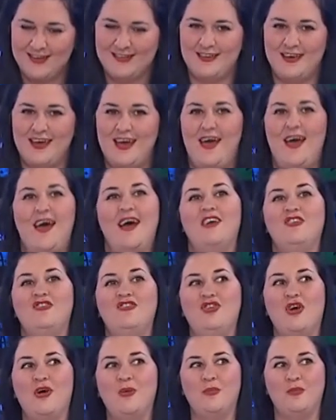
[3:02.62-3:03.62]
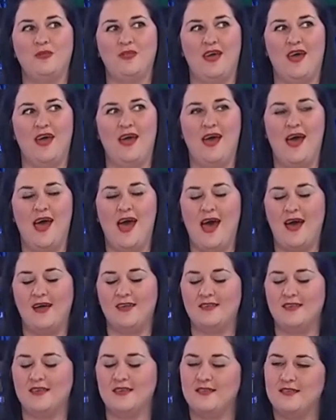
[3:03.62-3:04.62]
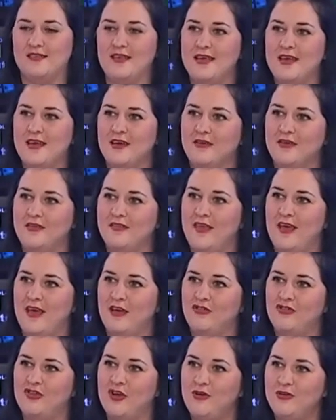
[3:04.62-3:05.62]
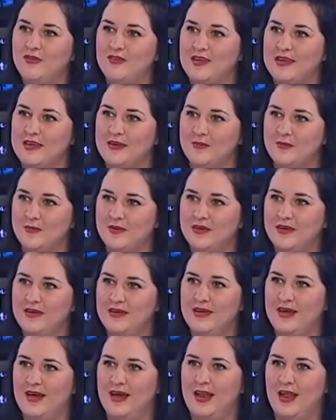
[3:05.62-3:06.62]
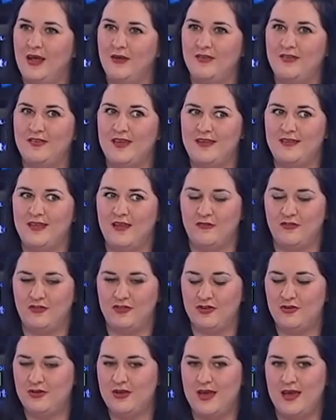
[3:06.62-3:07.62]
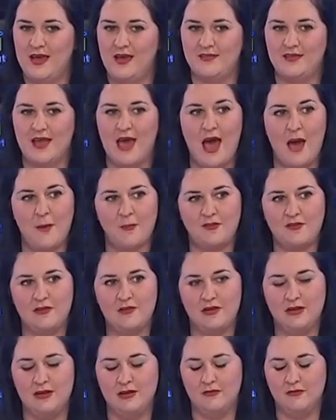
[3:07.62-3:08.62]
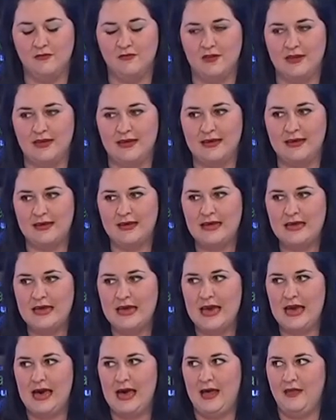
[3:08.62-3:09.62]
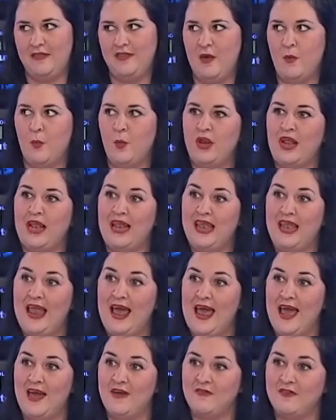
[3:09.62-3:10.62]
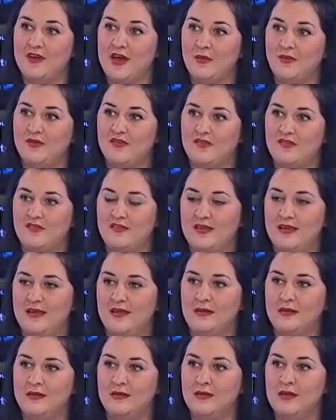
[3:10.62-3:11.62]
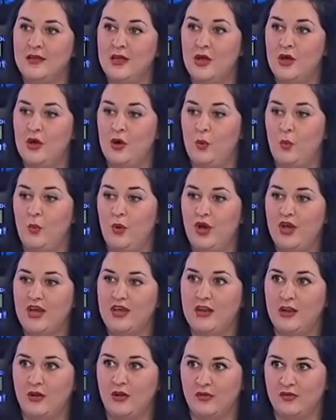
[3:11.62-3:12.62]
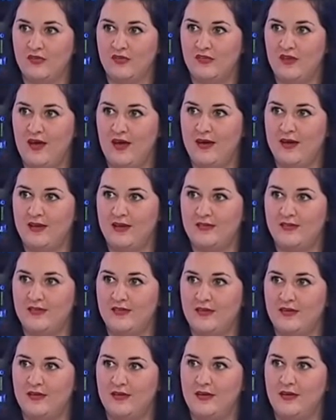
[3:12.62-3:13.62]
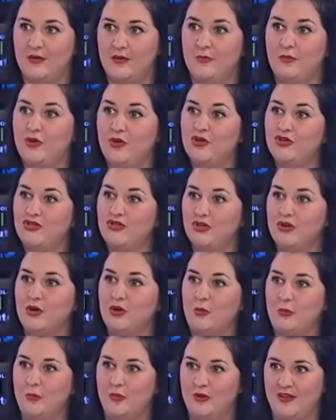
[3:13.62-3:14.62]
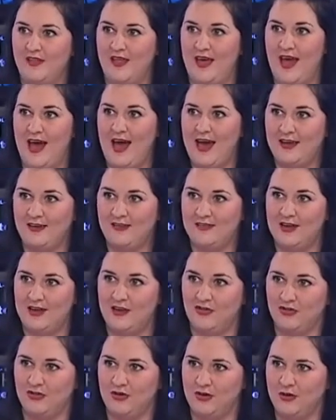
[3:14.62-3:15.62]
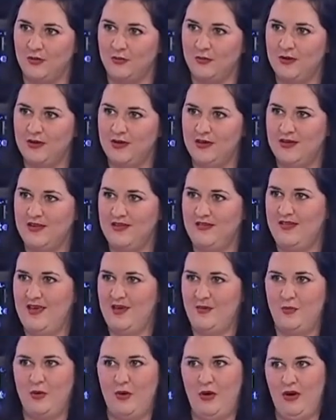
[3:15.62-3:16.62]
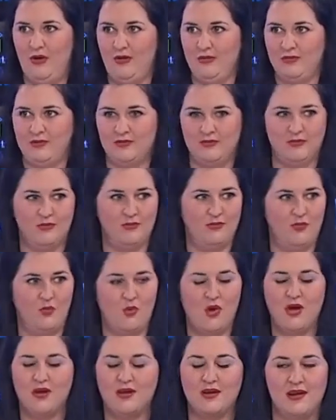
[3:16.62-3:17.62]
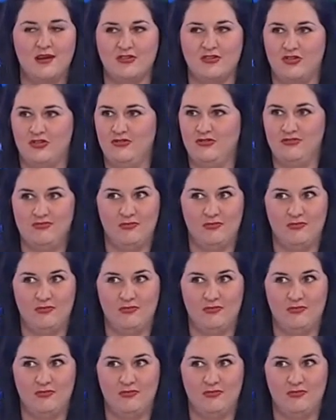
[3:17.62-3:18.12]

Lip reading: to get a job there as a singer in their show team. And I stayed there for 2 years, absolutely loved it. And then when I left, I was still working alongside the production company there, iStage Group. They put on world-class